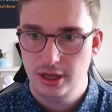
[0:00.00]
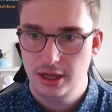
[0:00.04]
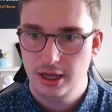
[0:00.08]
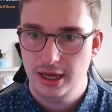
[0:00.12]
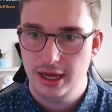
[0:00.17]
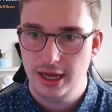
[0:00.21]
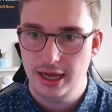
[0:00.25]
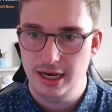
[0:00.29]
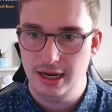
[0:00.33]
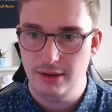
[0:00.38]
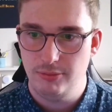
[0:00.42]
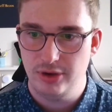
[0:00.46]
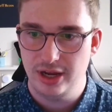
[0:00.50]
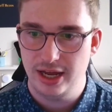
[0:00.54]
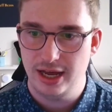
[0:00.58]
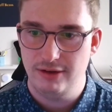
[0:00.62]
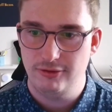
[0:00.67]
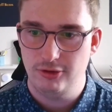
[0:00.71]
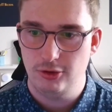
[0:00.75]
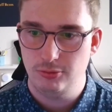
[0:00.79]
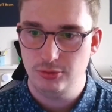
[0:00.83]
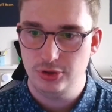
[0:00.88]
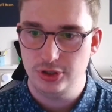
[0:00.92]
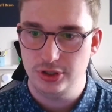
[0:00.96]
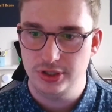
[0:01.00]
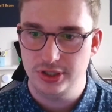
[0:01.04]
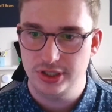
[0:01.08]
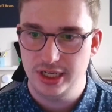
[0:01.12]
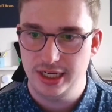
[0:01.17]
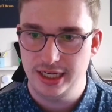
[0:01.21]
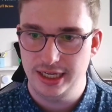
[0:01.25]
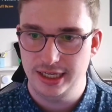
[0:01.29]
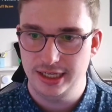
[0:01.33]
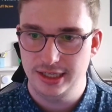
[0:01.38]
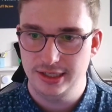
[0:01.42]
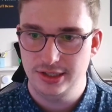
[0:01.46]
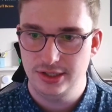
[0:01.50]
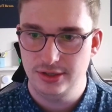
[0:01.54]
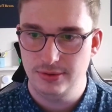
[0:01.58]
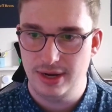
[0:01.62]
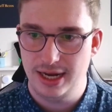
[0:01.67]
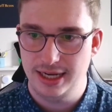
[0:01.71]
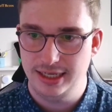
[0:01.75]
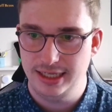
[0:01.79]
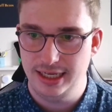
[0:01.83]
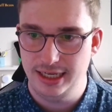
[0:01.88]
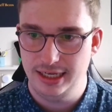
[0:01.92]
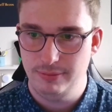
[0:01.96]
And then we have options here to
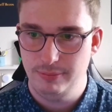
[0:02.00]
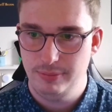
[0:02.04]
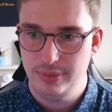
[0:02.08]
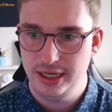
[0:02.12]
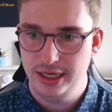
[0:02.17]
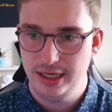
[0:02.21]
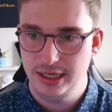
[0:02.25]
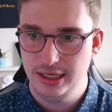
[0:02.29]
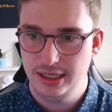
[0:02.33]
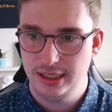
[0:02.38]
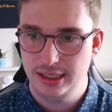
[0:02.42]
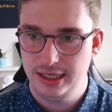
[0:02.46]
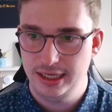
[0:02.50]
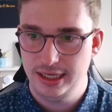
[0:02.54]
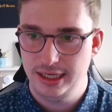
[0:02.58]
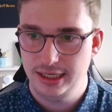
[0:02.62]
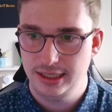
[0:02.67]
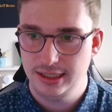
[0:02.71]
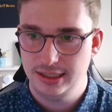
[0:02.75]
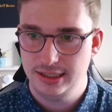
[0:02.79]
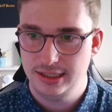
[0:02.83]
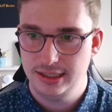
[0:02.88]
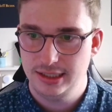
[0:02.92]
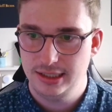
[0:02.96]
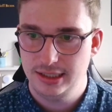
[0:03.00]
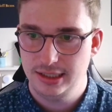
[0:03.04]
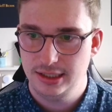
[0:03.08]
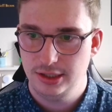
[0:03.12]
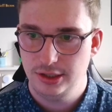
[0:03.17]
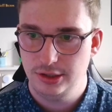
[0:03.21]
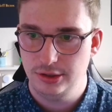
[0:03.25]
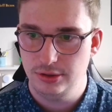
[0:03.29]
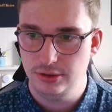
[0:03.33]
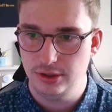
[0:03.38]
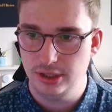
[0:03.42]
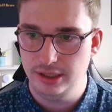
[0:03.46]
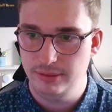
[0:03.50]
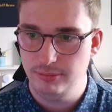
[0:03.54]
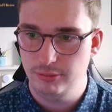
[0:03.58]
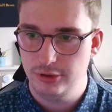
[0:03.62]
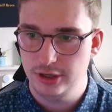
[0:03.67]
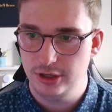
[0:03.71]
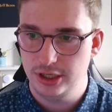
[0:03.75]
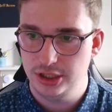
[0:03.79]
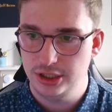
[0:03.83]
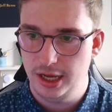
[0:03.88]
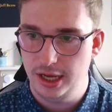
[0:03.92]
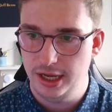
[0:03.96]
add in Bing clicks, Google
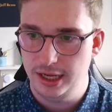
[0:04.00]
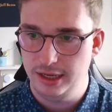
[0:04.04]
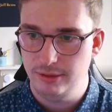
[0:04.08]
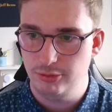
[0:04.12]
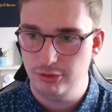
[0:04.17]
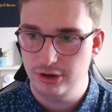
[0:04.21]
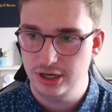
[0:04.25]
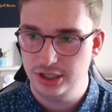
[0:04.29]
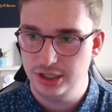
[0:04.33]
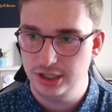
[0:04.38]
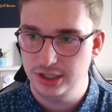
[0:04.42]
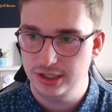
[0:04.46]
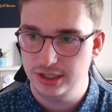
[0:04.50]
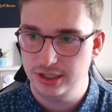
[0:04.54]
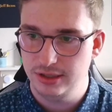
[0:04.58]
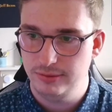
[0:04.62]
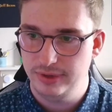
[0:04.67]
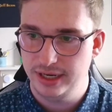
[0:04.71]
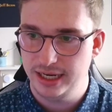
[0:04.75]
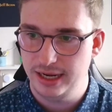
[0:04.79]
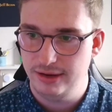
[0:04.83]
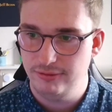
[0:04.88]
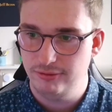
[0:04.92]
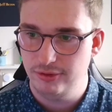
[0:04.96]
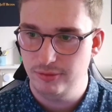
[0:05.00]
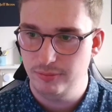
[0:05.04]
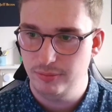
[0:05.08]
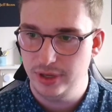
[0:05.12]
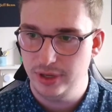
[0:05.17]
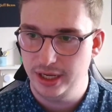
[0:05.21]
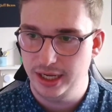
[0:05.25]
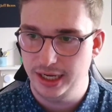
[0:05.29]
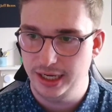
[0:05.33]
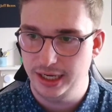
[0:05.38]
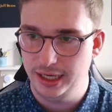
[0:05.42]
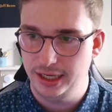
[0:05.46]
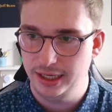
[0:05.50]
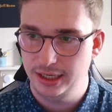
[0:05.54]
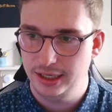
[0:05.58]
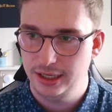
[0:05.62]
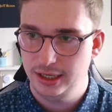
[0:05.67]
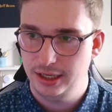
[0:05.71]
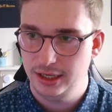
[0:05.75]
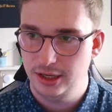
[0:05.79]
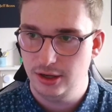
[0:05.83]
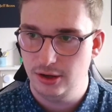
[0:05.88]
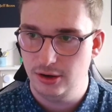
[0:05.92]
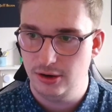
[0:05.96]
impression, impressions that we're getting from Bing,
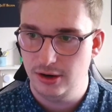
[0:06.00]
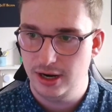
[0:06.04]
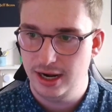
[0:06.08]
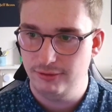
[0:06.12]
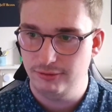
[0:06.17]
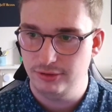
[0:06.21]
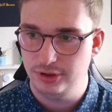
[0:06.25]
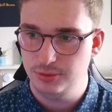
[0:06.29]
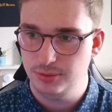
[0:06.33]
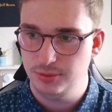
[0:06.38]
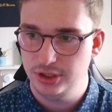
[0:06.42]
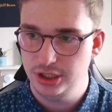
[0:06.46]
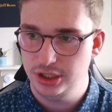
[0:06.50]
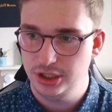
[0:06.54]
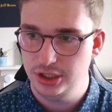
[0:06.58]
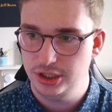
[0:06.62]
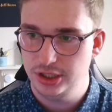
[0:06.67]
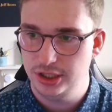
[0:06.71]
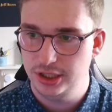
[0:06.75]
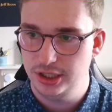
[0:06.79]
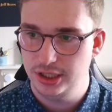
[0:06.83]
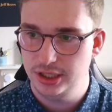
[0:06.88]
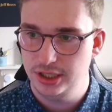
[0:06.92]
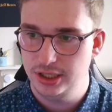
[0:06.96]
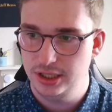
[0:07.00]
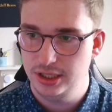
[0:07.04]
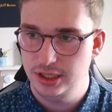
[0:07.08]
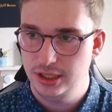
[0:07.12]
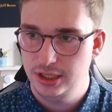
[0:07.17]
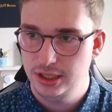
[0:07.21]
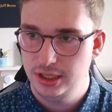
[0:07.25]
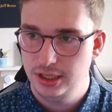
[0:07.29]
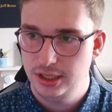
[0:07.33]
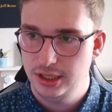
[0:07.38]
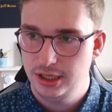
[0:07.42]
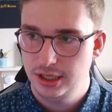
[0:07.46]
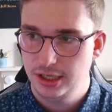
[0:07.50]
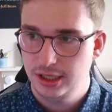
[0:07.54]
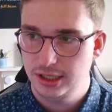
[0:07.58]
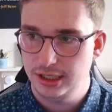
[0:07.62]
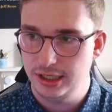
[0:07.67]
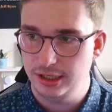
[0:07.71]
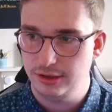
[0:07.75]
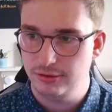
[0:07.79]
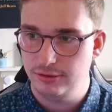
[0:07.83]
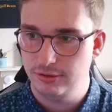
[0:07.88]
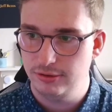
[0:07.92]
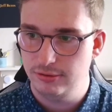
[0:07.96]
our average position,
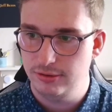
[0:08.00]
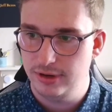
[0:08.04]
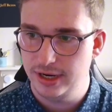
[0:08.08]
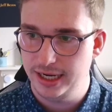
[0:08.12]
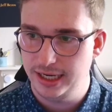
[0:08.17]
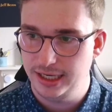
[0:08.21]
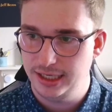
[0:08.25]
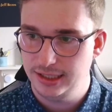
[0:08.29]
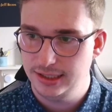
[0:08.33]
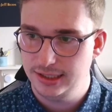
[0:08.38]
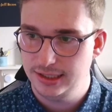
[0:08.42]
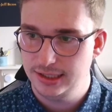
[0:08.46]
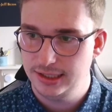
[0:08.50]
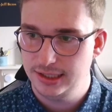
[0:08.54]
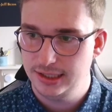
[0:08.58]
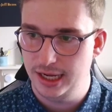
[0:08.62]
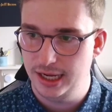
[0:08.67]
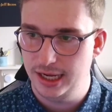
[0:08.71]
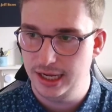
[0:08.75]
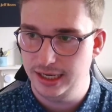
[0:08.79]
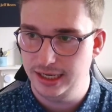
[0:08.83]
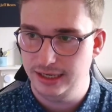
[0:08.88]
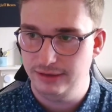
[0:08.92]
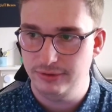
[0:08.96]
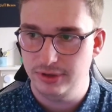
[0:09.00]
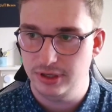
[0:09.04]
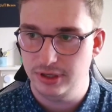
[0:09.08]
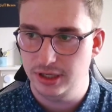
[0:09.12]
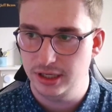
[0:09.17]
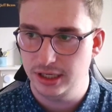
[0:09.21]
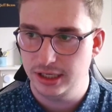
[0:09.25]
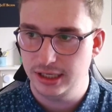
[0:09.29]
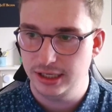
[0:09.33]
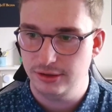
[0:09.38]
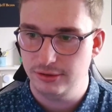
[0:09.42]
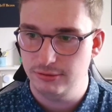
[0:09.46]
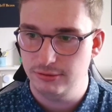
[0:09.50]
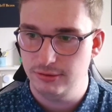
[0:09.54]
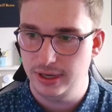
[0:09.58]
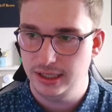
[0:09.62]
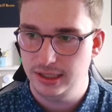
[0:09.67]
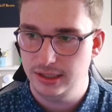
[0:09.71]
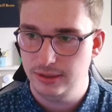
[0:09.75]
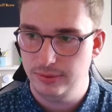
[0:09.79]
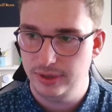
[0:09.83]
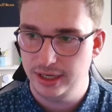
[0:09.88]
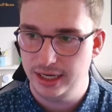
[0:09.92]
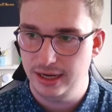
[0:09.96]
click through rates and even the click through rate
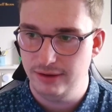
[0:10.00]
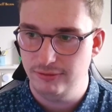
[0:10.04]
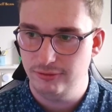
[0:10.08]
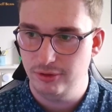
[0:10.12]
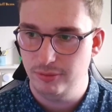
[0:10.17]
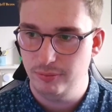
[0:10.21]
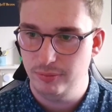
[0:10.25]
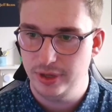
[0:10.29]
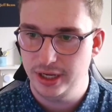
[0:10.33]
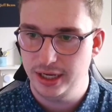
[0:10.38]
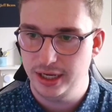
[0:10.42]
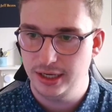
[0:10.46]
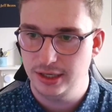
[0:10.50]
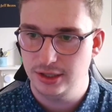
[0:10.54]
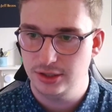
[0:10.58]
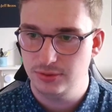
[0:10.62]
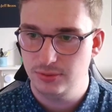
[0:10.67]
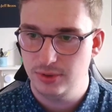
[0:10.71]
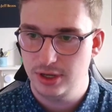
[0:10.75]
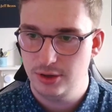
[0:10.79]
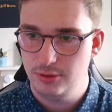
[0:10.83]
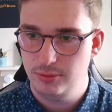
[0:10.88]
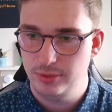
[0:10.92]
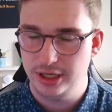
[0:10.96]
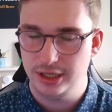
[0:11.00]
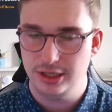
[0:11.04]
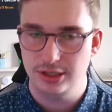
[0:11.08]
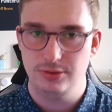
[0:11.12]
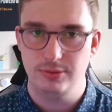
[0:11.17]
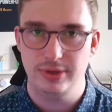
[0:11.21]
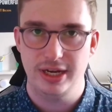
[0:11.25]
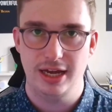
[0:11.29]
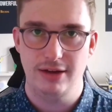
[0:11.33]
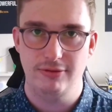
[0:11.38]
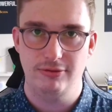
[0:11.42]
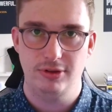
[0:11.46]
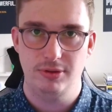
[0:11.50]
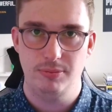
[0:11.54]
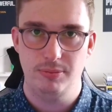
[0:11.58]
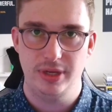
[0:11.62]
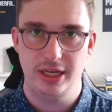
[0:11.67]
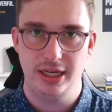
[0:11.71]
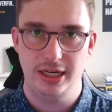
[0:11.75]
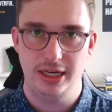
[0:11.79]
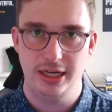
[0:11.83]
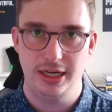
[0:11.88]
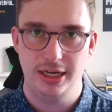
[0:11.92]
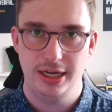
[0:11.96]
that we're getting from Bing as well, because we have the
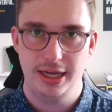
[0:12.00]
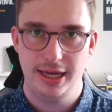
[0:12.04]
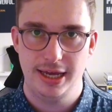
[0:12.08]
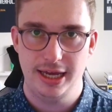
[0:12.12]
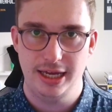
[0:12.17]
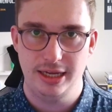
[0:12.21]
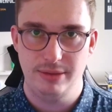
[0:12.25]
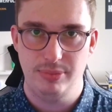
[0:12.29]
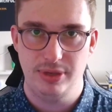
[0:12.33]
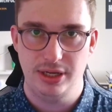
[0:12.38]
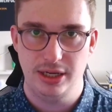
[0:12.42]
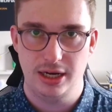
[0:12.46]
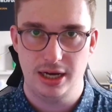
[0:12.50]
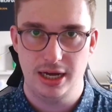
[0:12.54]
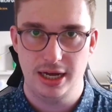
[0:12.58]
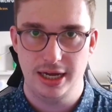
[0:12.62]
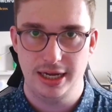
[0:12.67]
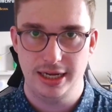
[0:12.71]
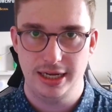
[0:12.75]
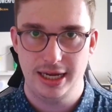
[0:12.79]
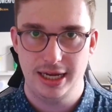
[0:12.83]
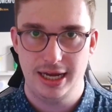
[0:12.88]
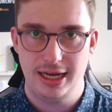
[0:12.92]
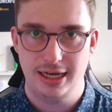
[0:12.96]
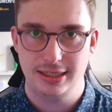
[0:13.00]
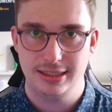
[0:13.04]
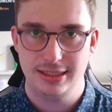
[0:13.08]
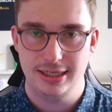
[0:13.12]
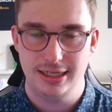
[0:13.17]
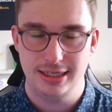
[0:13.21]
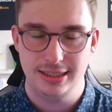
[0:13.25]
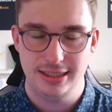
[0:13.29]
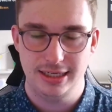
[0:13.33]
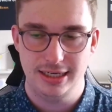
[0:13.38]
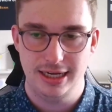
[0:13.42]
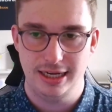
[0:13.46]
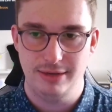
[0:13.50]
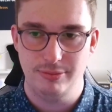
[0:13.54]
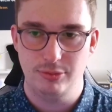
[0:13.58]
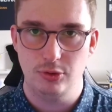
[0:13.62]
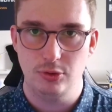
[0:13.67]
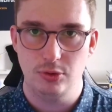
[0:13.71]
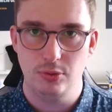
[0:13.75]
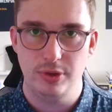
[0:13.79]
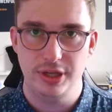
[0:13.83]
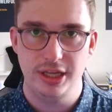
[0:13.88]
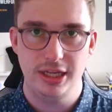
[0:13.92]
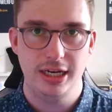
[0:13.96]
Bing API access enabled
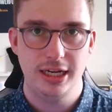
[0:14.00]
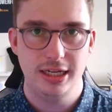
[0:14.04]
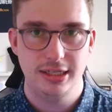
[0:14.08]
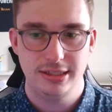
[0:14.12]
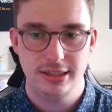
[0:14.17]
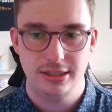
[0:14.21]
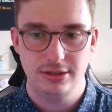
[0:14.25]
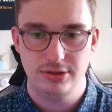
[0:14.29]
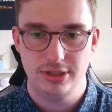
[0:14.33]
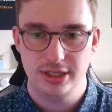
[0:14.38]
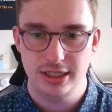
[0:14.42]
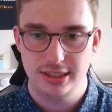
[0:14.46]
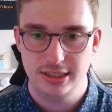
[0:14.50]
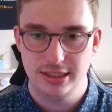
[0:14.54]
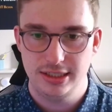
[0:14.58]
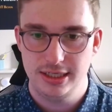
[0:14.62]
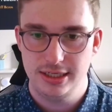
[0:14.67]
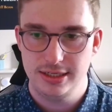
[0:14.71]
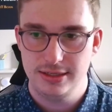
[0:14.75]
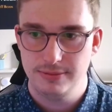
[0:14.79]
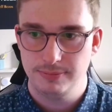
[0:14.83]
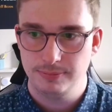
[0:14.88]
within SEOTesting.